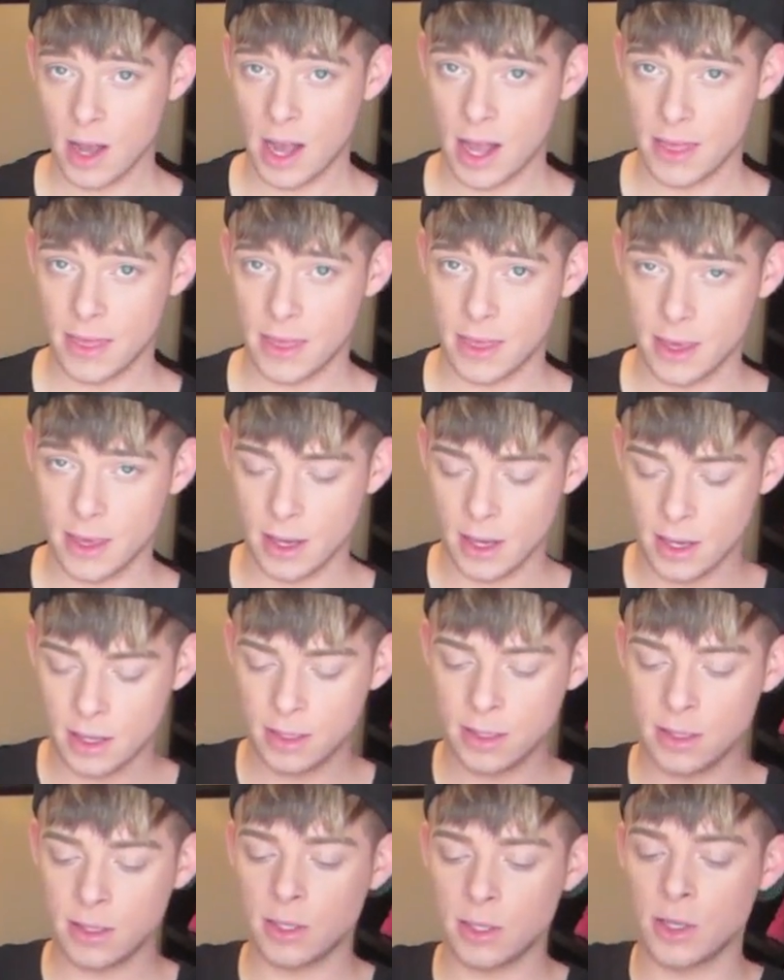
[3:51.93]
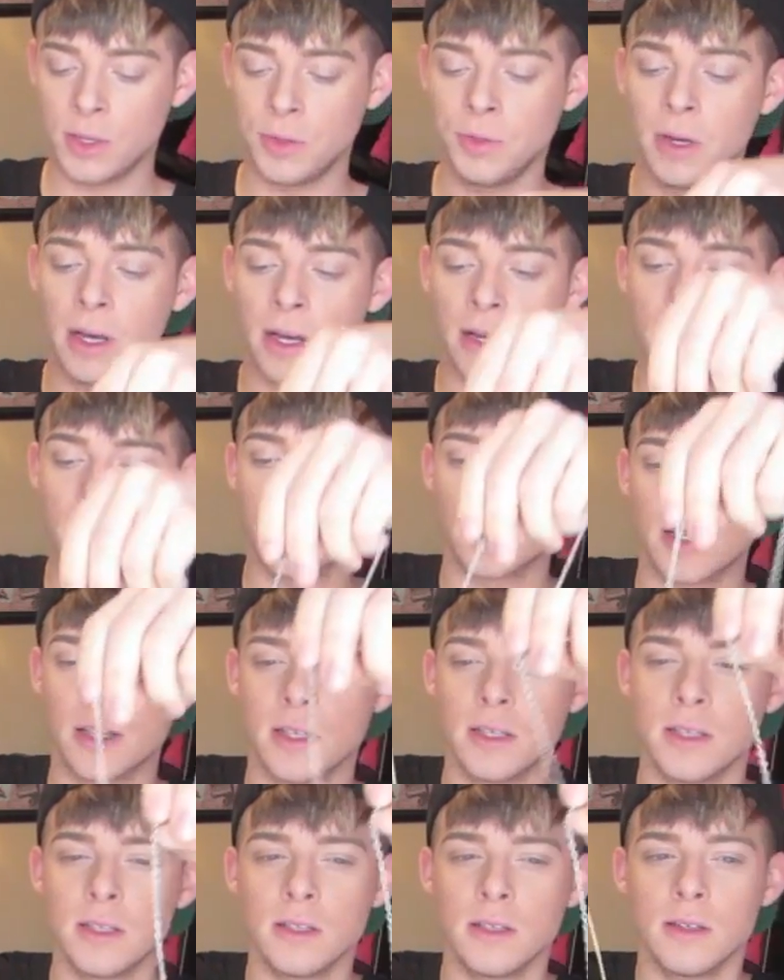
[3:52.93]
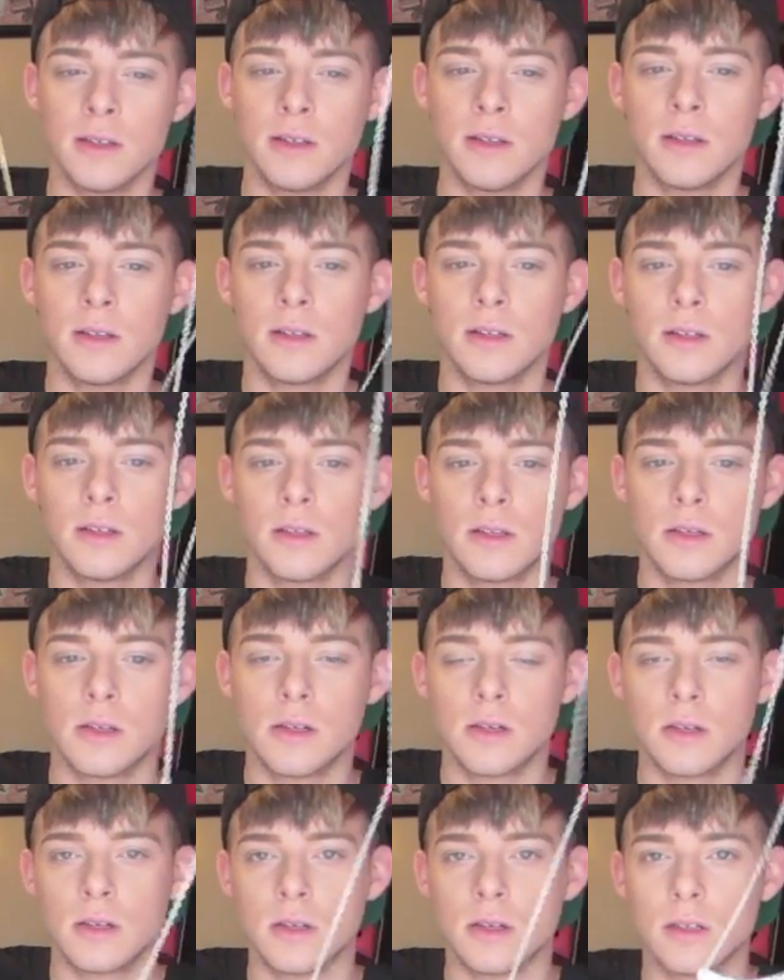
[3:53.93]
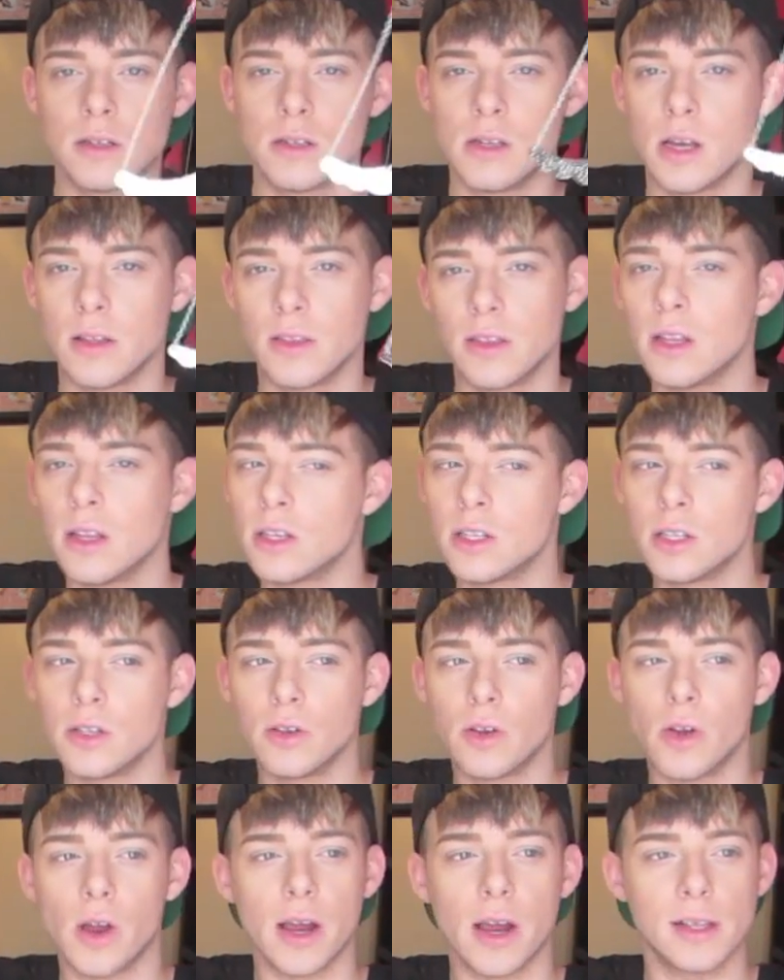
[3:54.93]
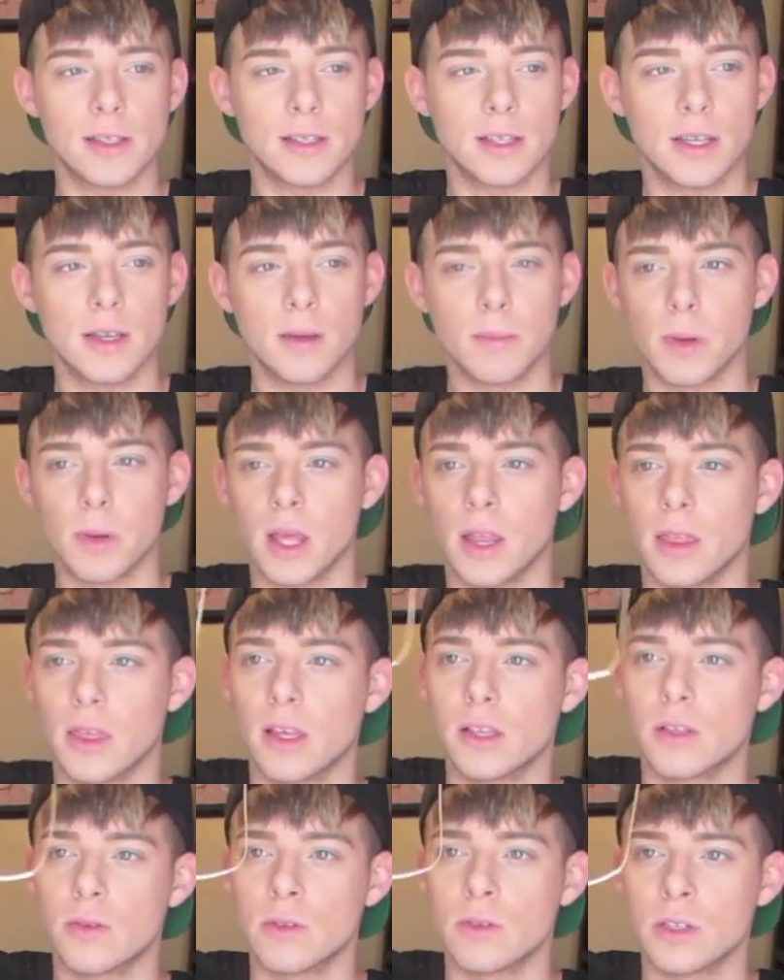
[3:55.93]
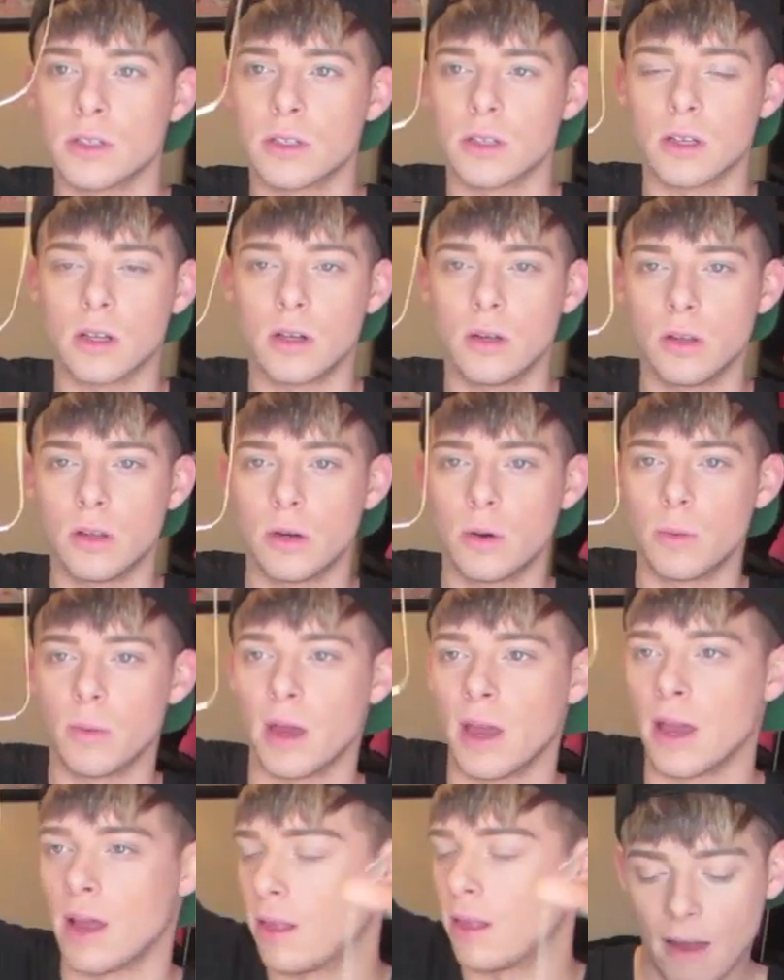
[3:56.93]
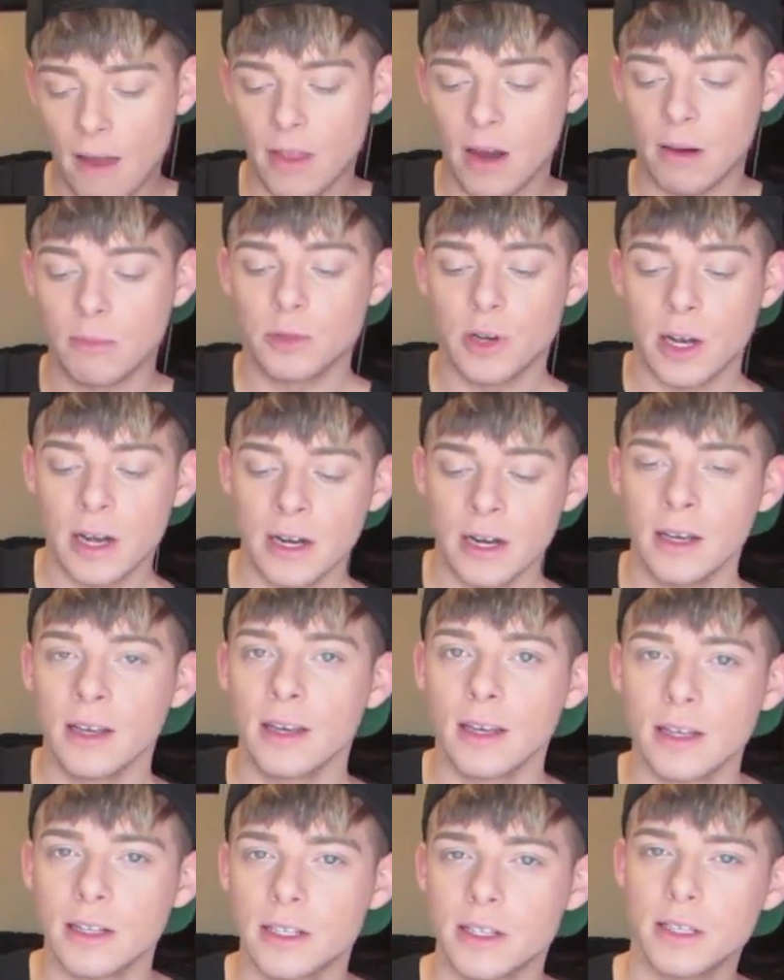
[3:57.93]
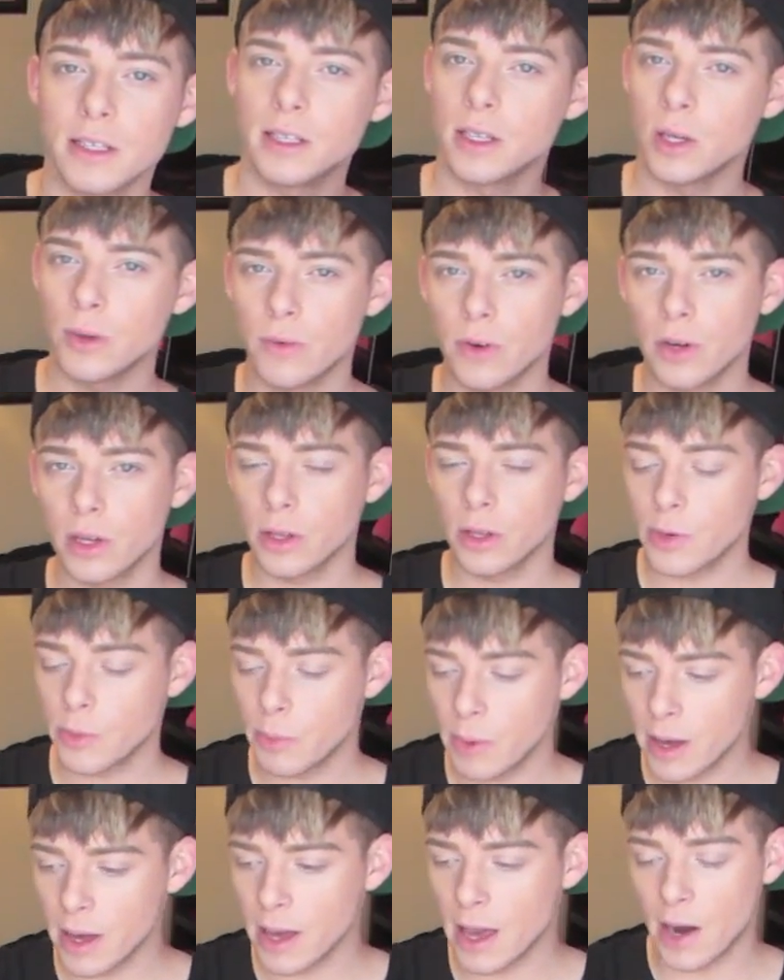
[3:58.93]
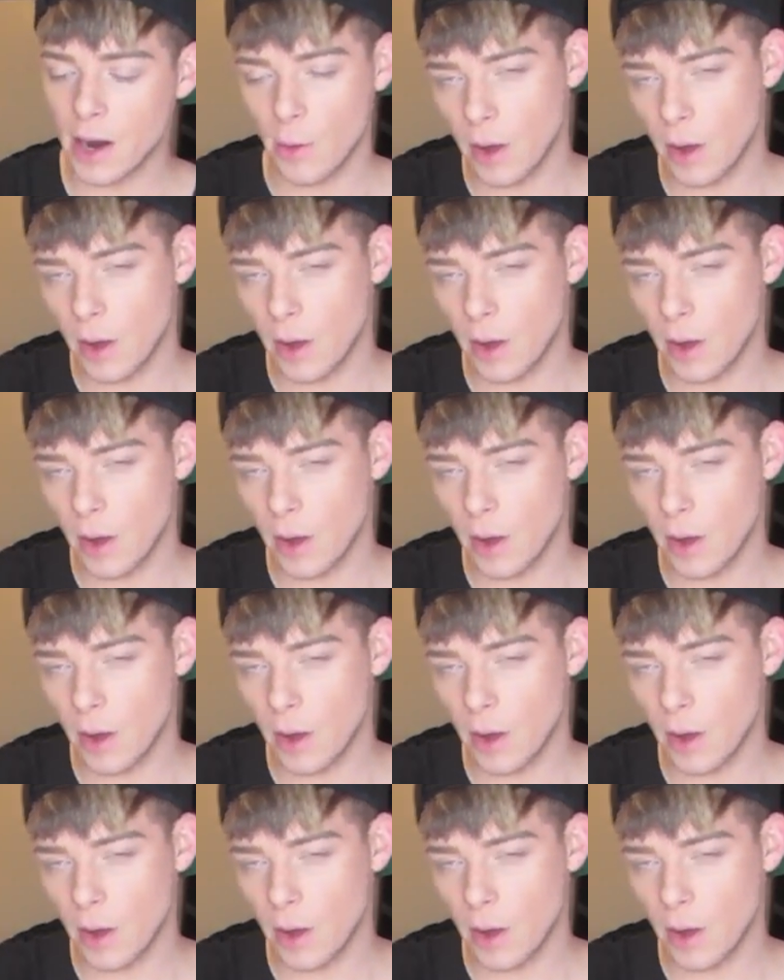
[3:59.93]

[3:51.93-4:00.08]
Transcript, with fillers: got these two necklaces Nothing too crazy, but this one's just a gold little band. And then I'm trying to get into silver a little bit. I